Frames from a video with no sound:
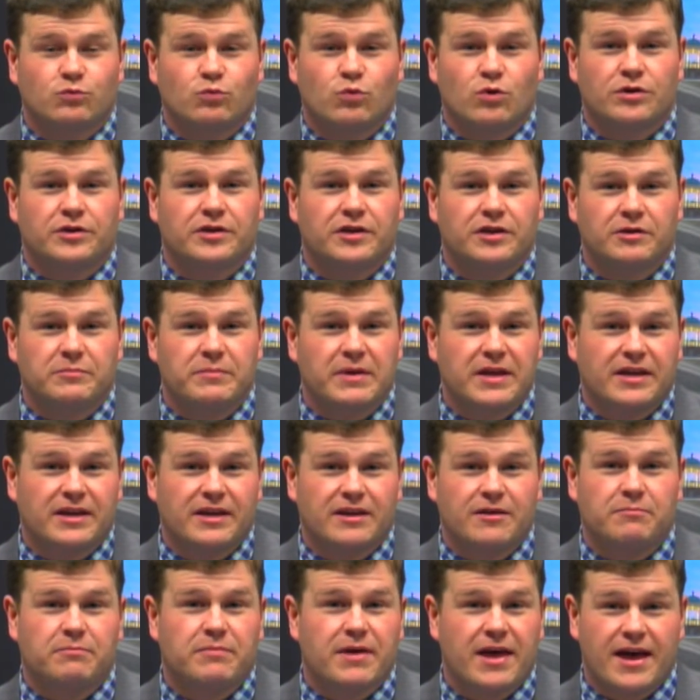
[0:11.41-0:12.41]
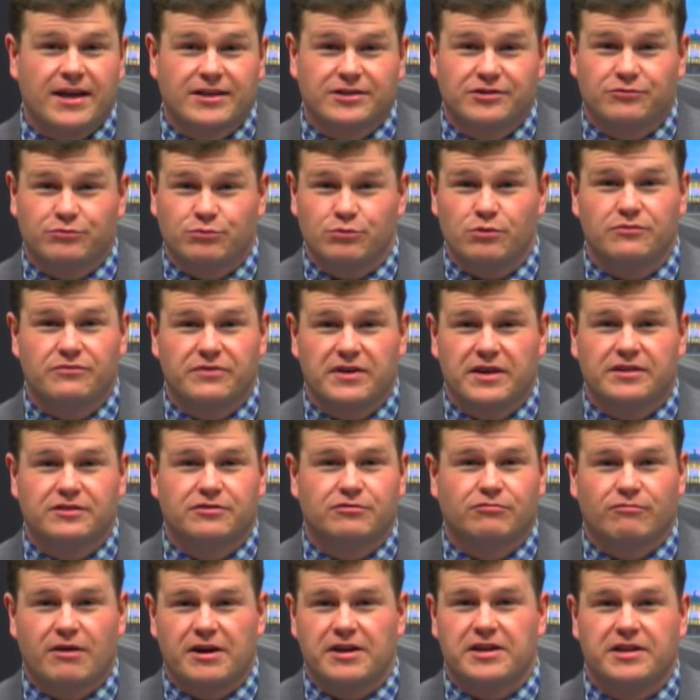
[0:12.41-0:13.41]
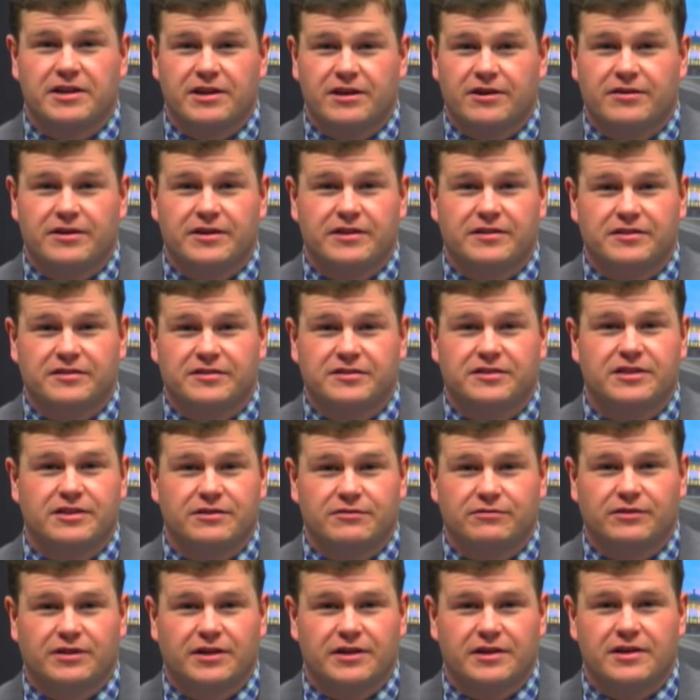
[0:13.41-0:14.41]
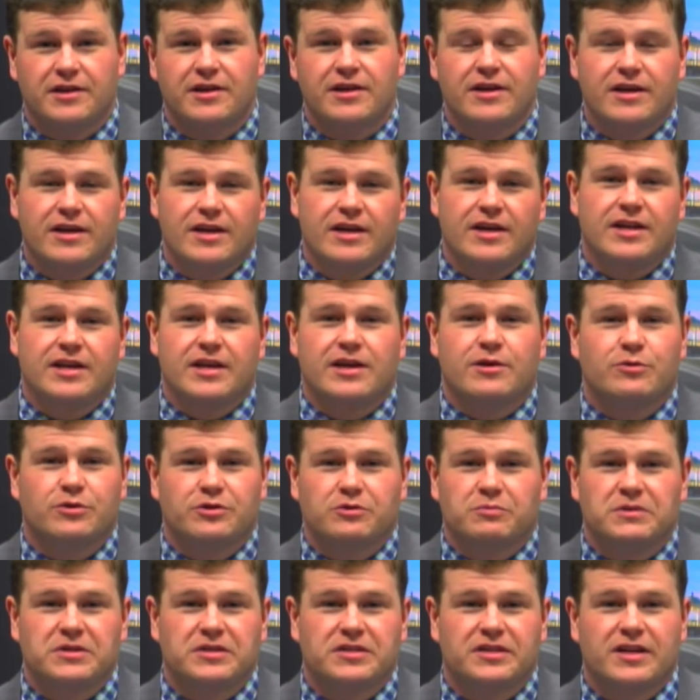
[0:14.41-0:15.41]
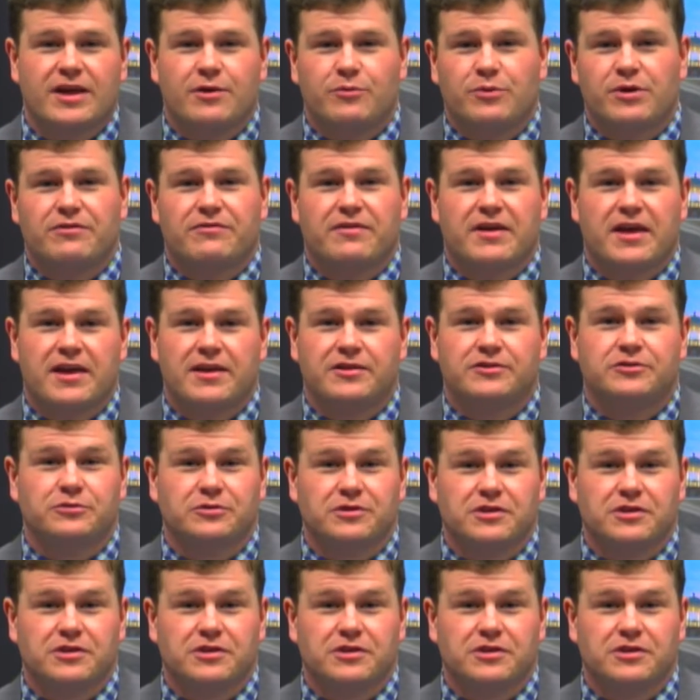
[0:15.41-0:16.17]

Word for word: working to make impacts through events right here in the city of Lynn. And here with me today we have Hazel